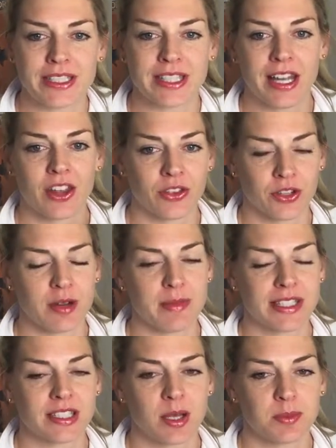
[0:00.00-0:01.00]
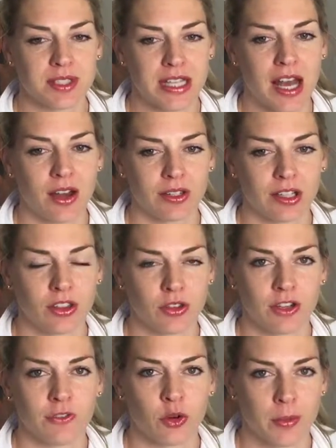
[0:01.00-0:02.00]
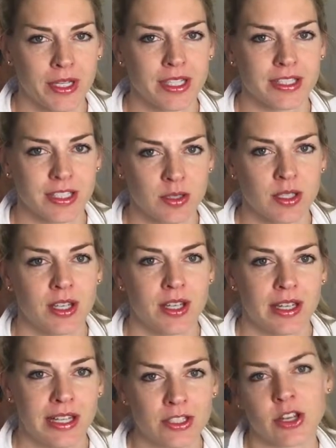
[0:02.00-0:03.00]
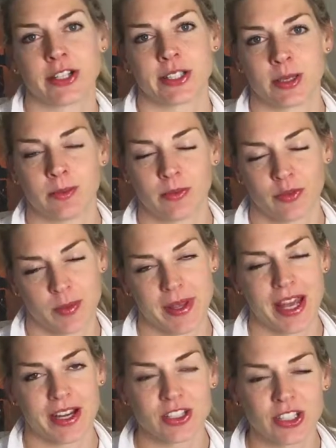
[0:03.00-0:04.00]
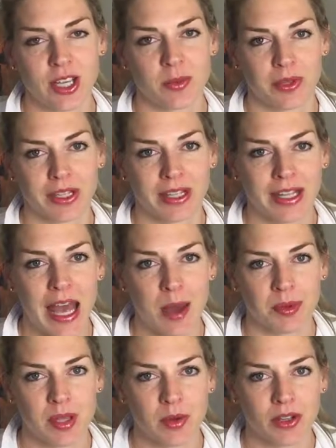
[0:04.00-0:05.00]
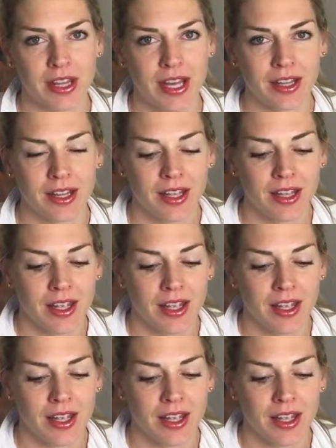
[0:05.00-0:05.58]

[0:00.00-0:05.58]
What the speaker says: To get 30 muscle ups down in 34 minutes is awesome for me. Actually, I'm really happy about that.